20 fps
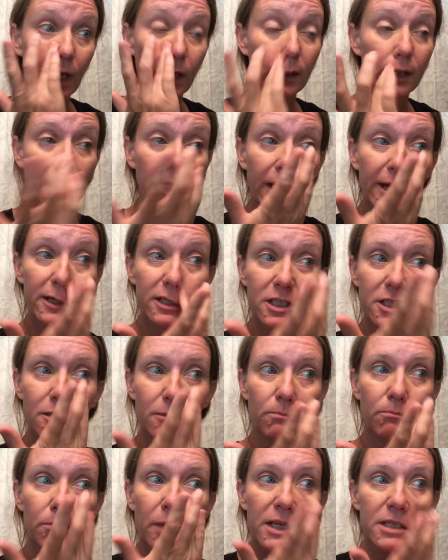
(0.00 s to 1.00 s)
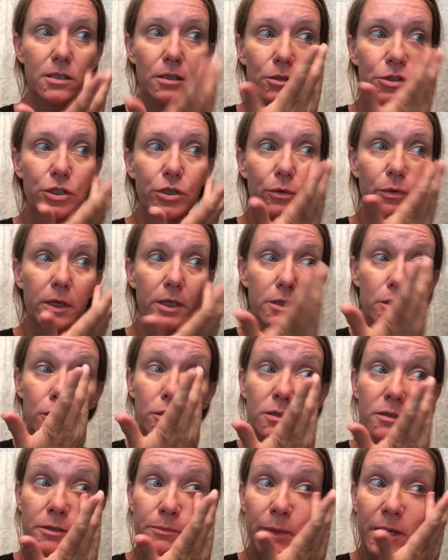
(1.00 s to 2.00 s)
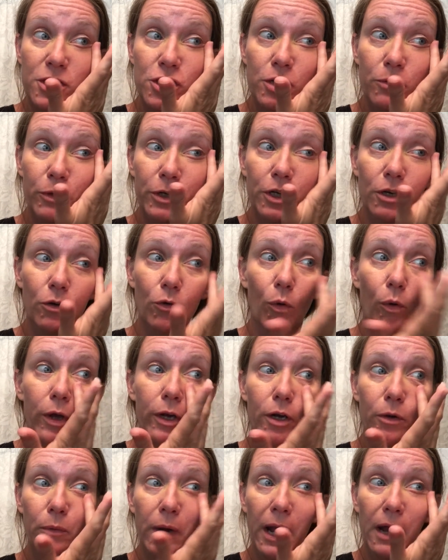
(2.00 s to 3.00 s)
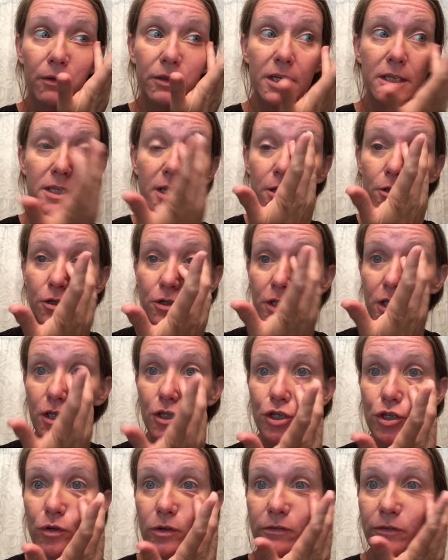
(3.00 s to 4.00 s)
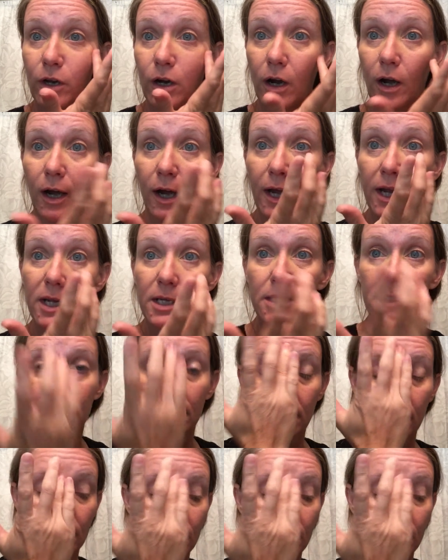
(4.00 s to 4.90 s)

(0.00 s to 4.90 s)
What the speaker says: less muscle to it, especially when you're going around the tender tissue of your eyes.